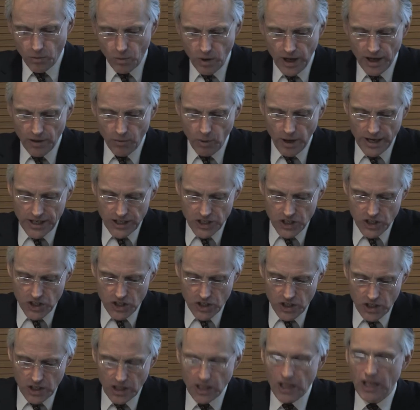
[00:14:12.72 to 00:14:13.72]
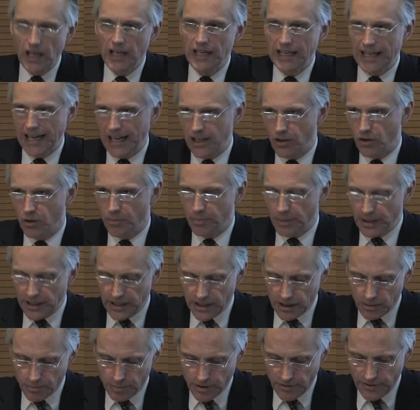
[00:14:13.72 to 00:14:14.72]
Where waste cannot
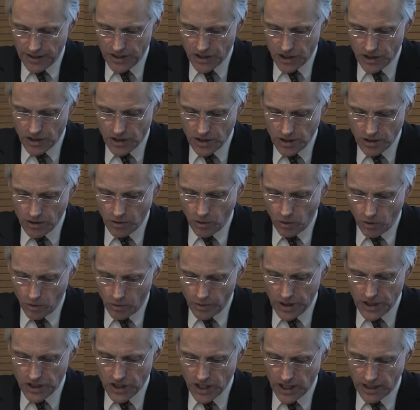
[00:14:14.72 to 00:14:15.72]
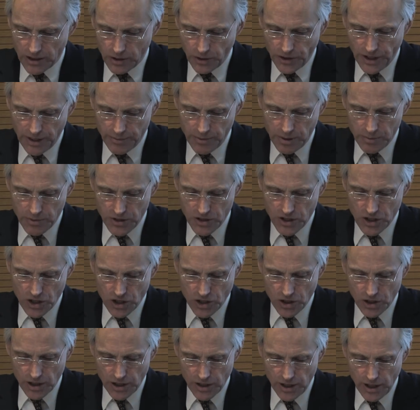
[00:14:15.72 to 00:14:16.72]
be prevented or recycled, then we must
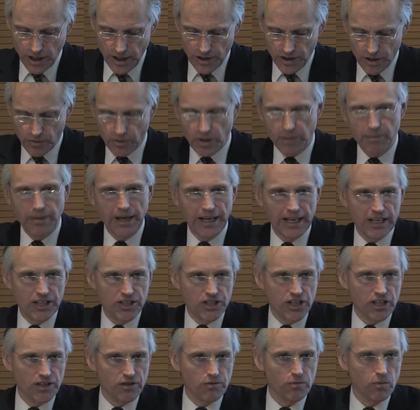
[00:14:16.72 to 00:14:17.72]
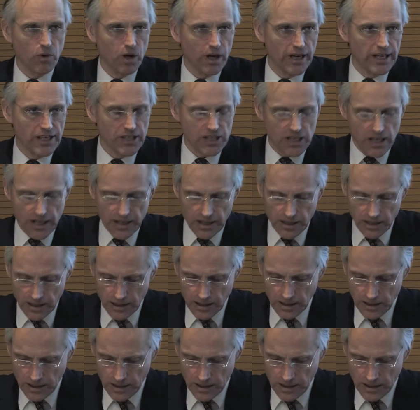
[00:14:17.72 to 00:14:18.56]
ensure that we manage it wisely.